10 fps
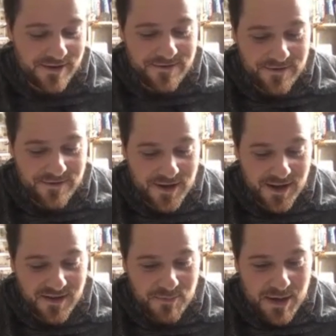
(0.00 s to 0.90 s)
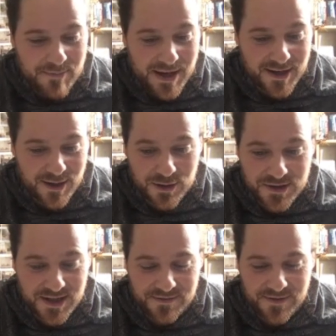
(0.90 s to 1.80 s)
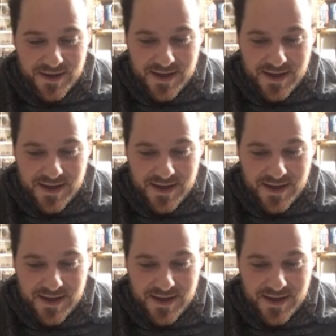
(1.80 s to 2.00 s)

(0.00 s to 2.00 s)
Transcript: And so I've been back a lot.